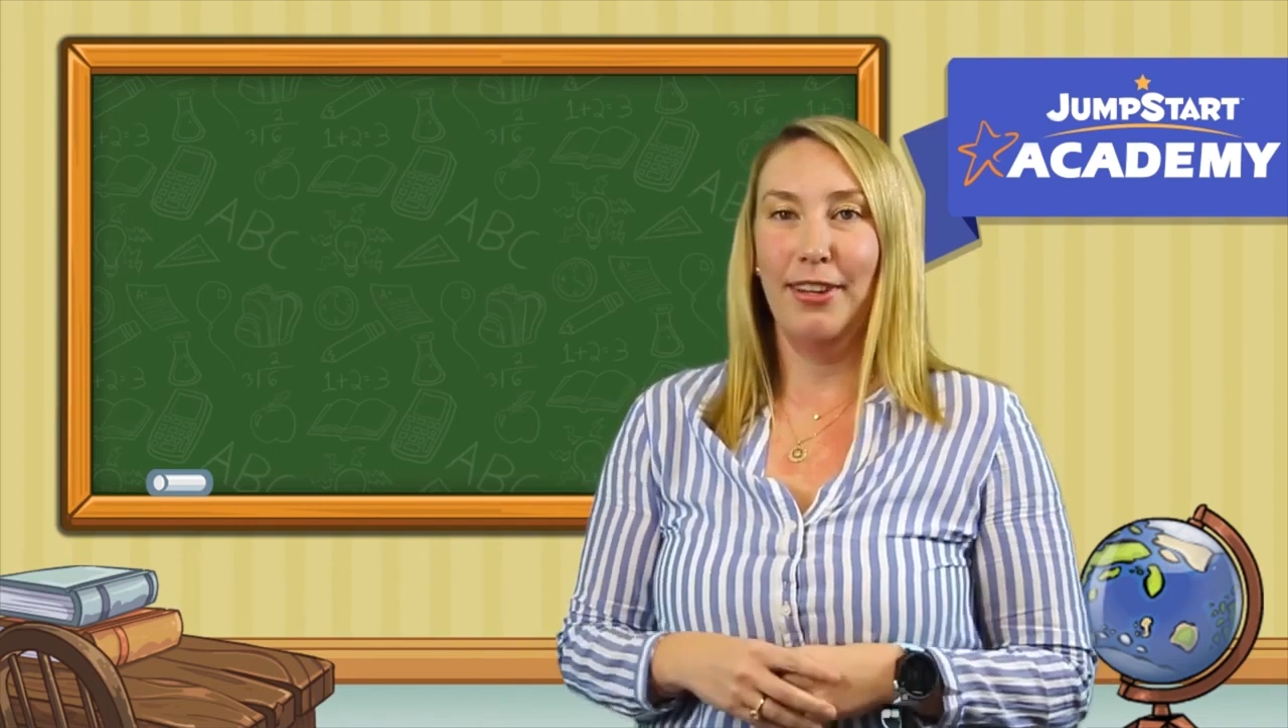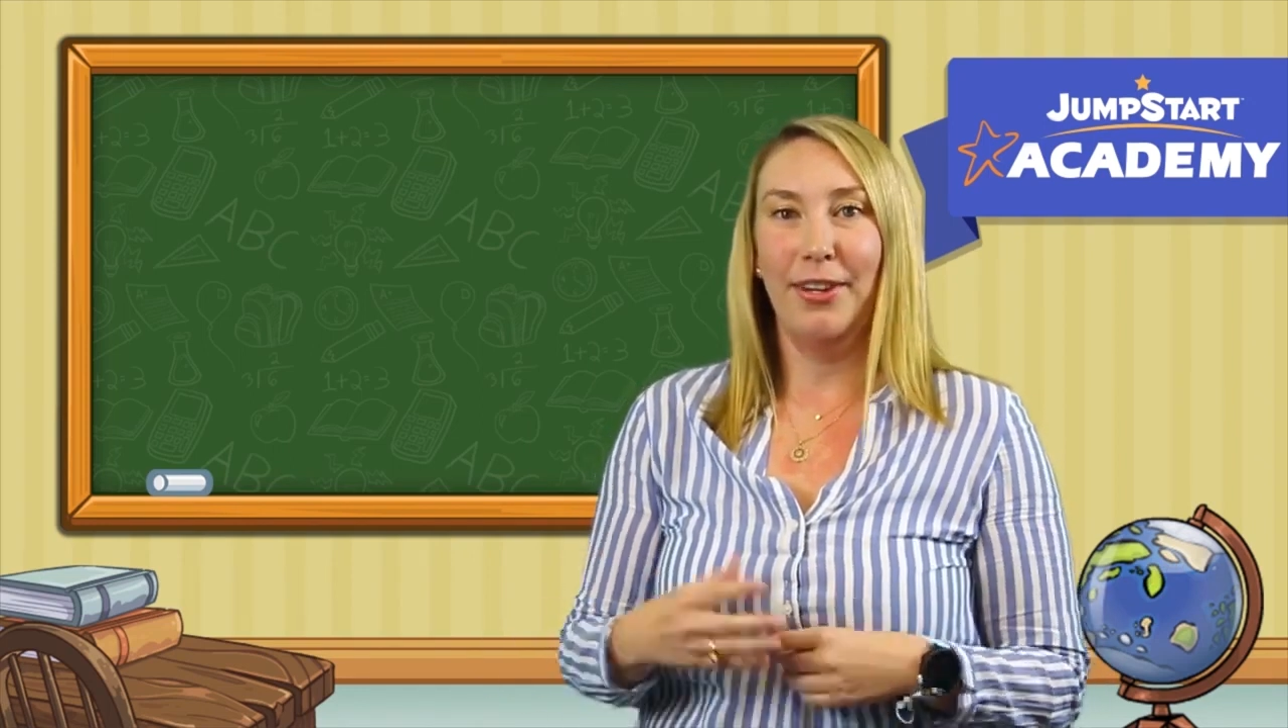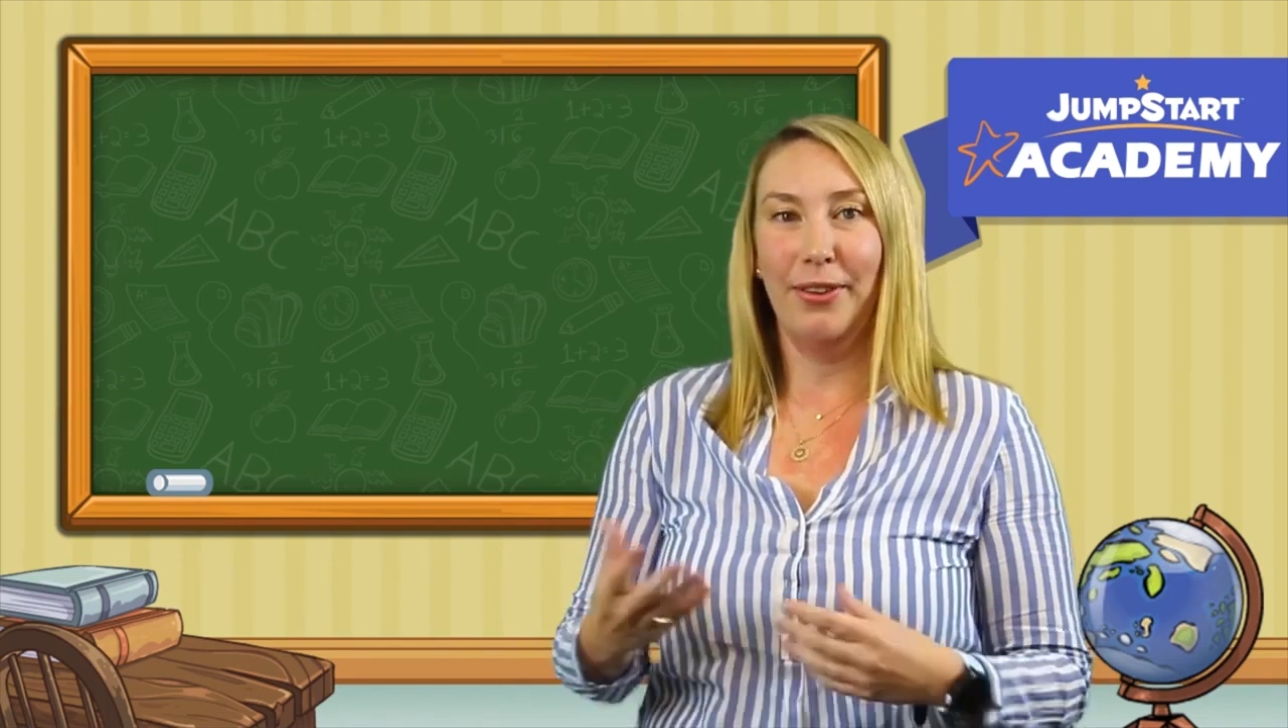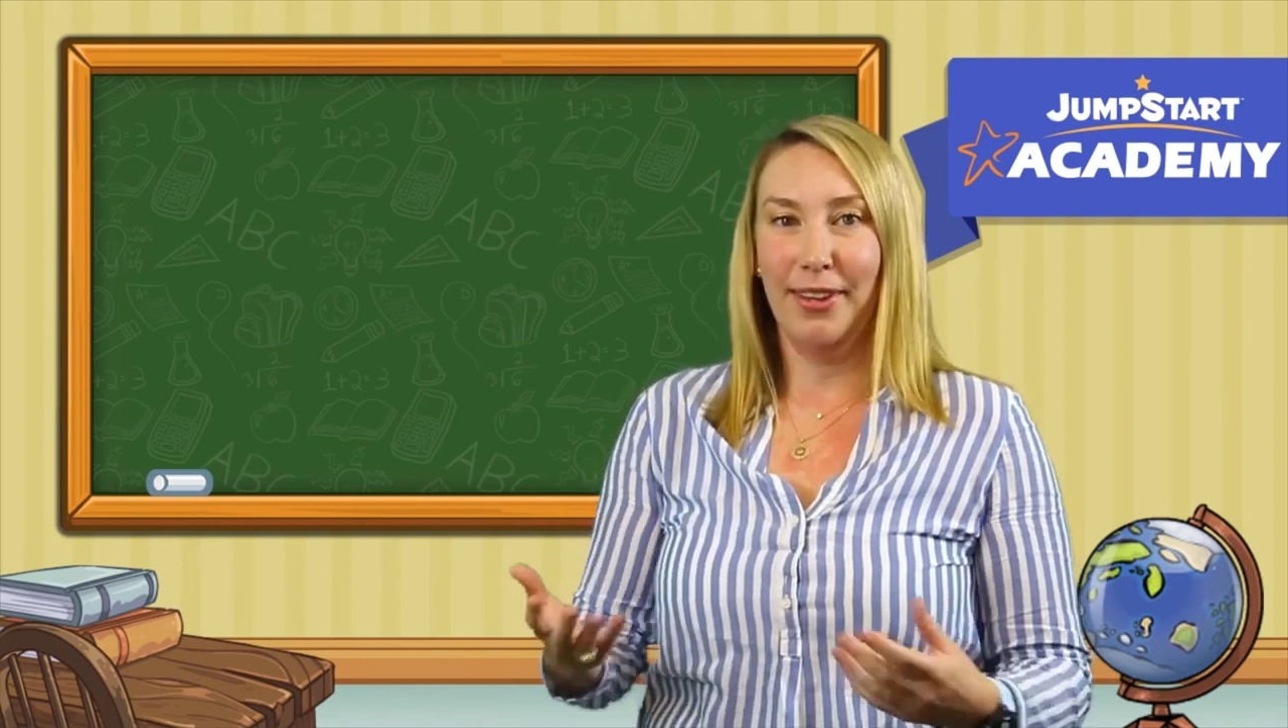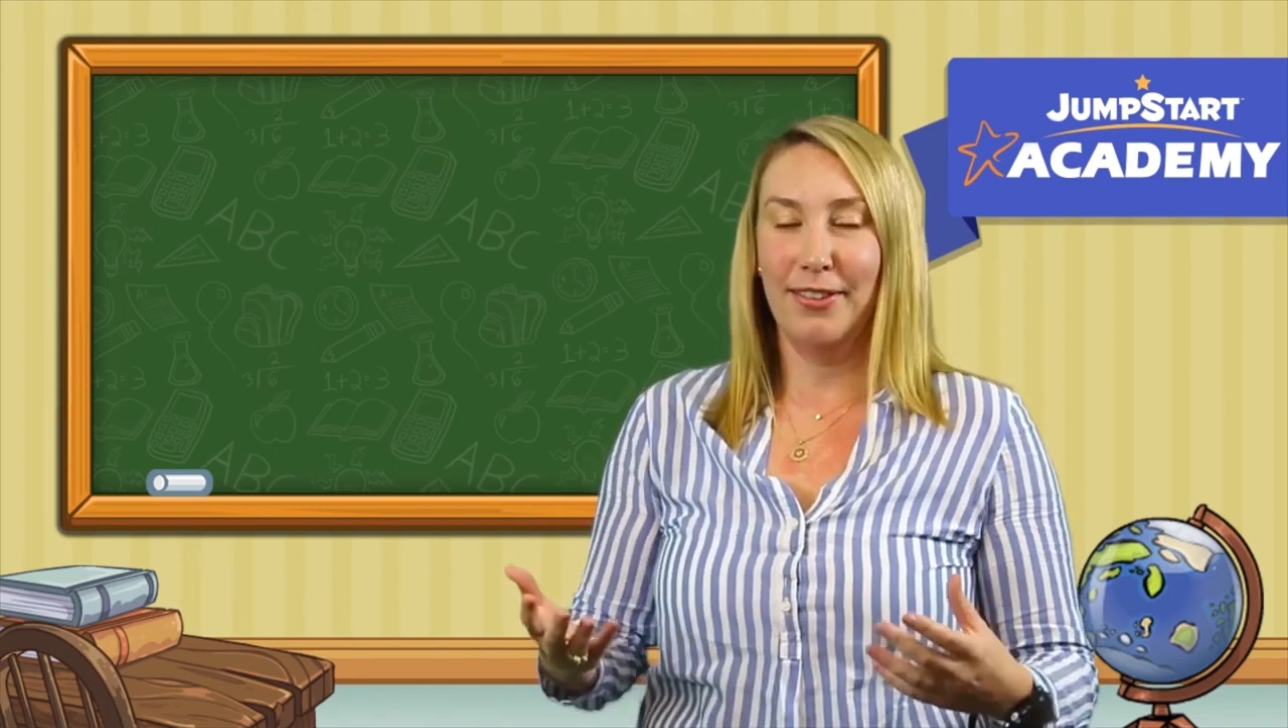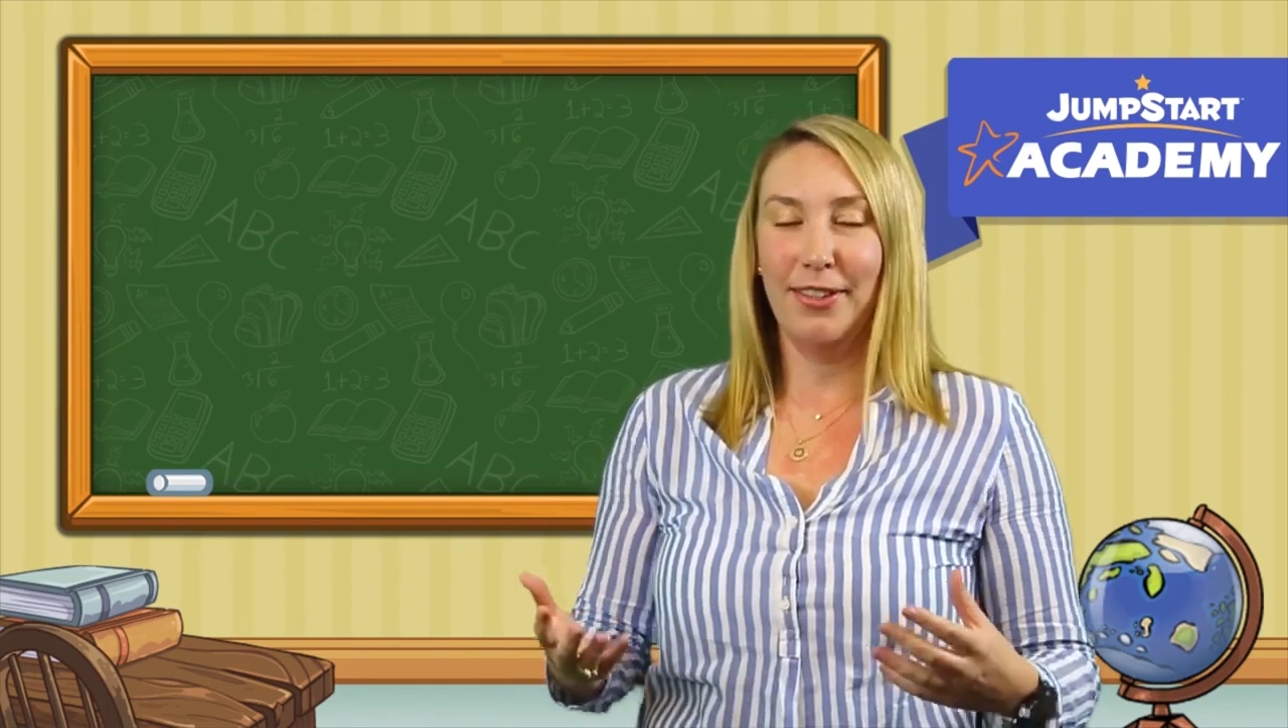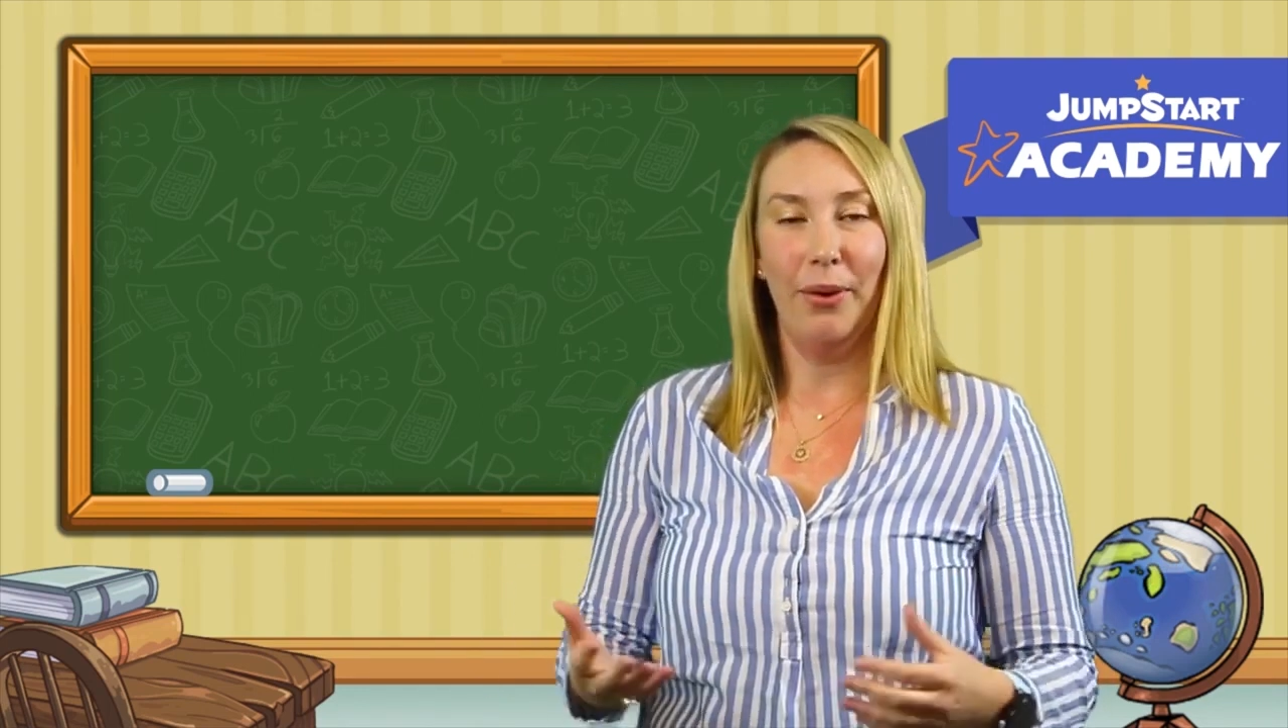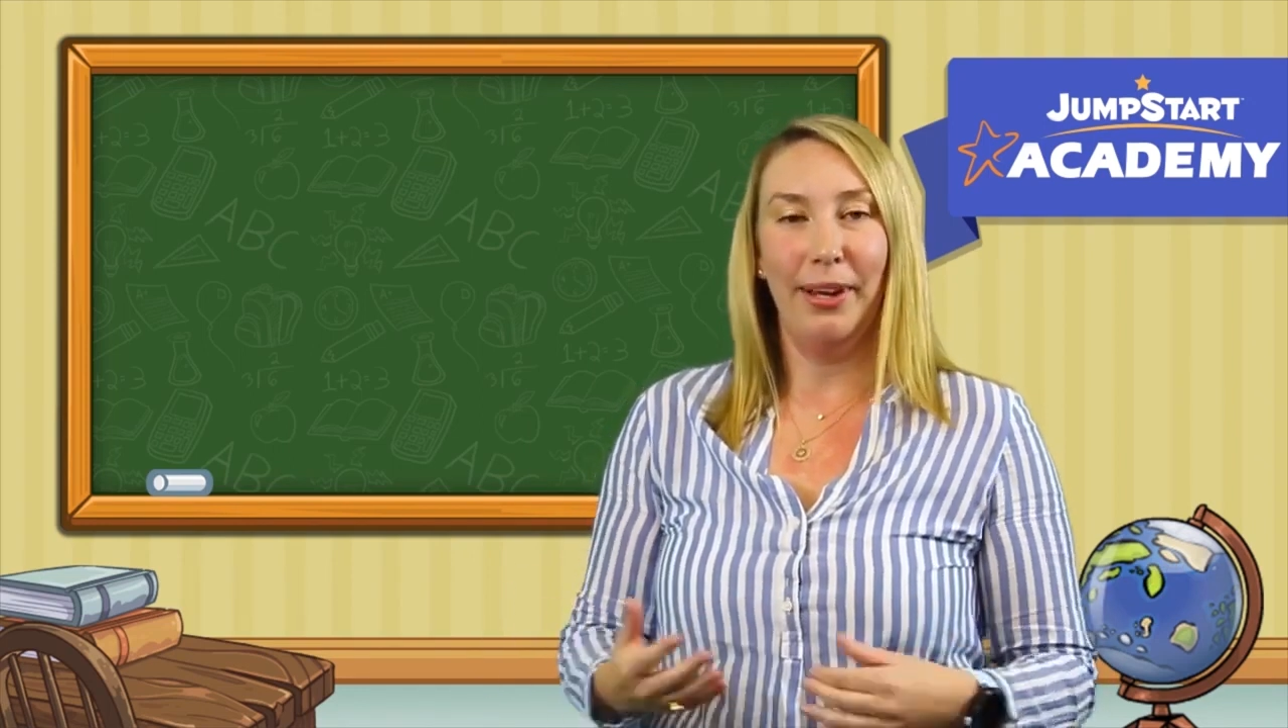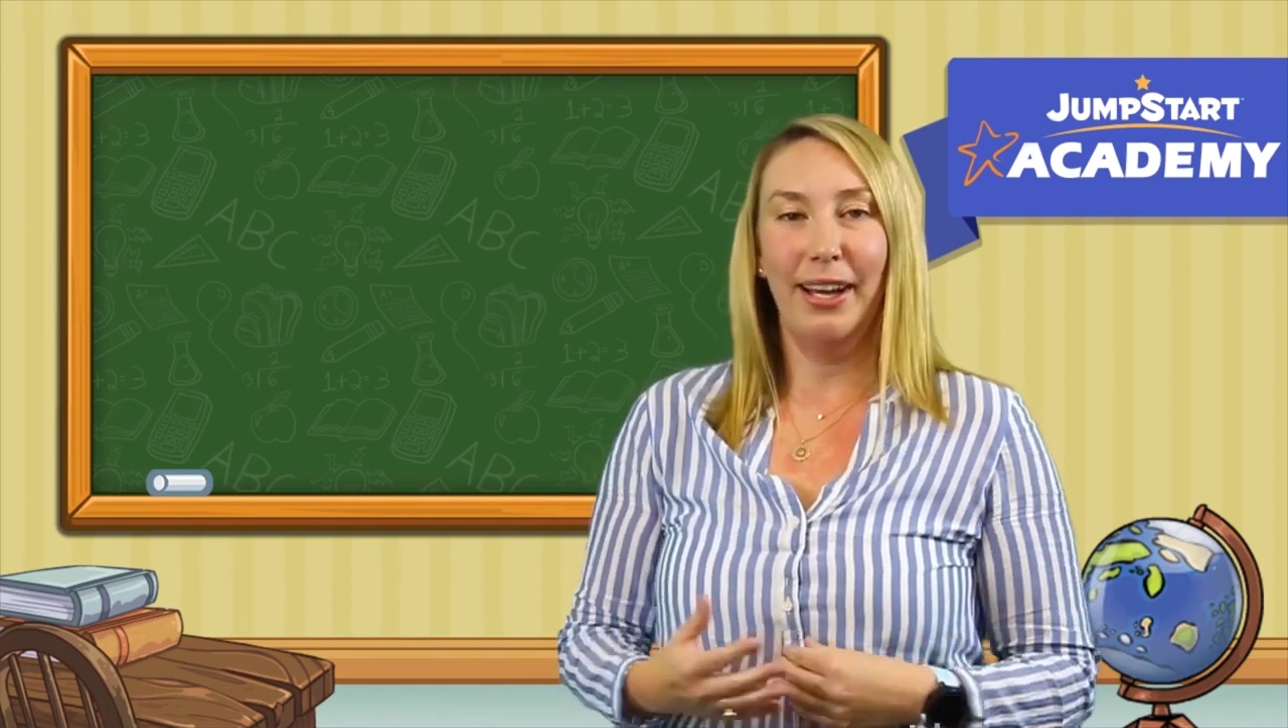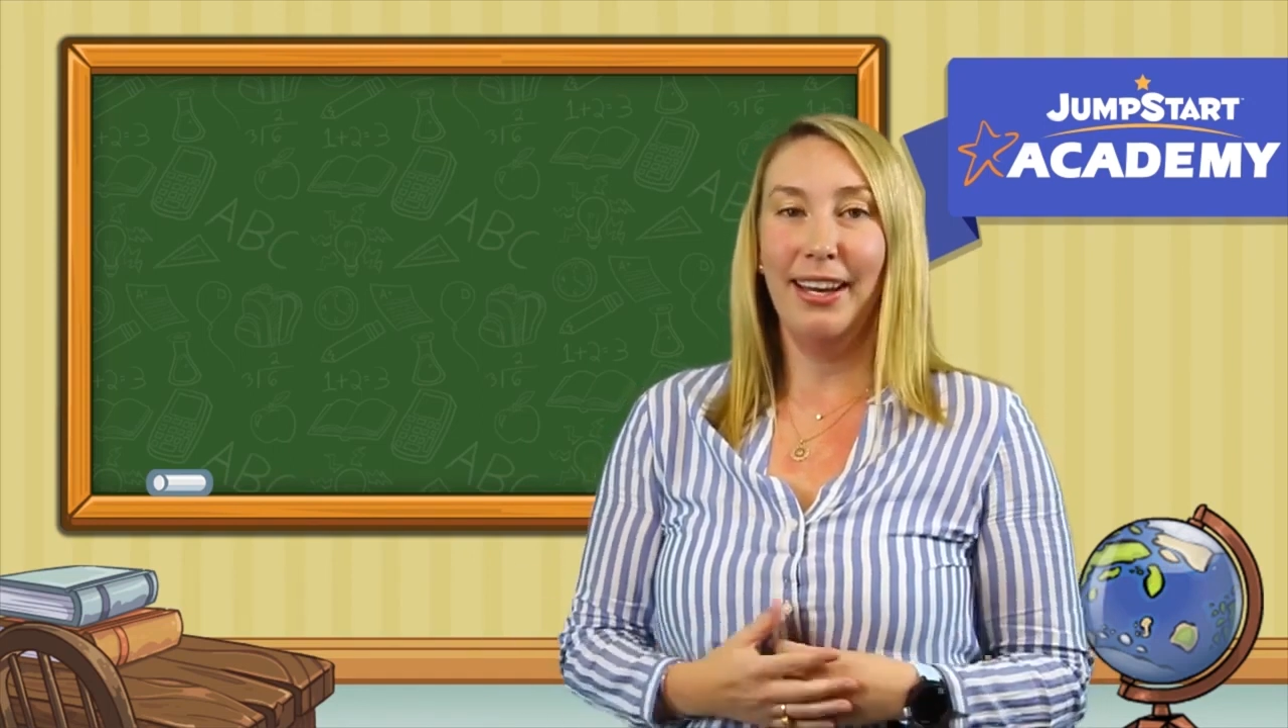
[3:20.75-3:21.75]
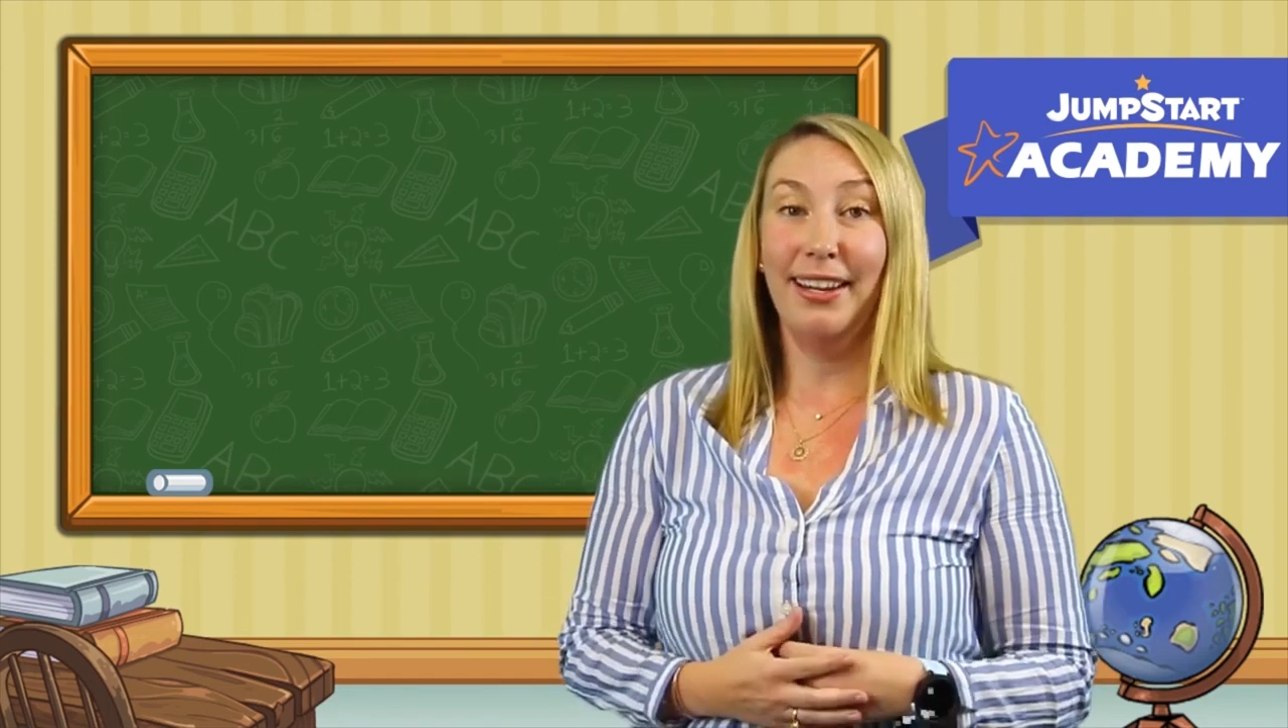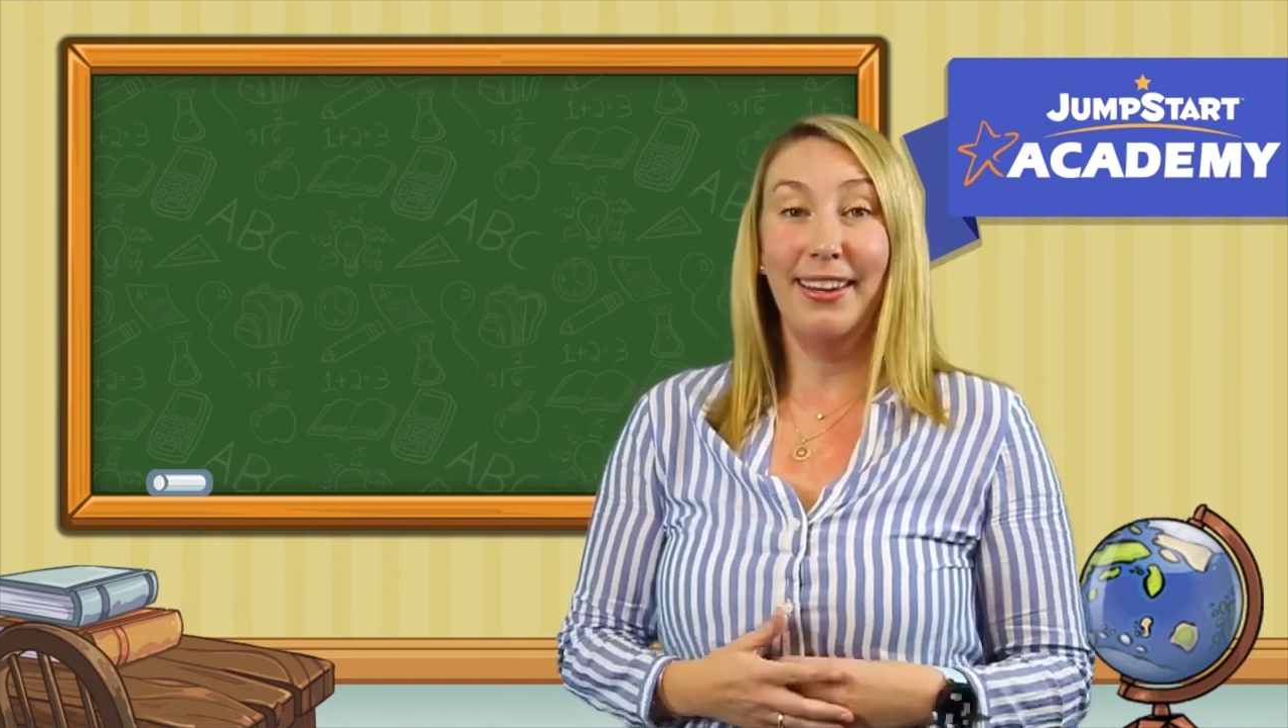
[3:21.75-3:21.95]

They know that it's going on,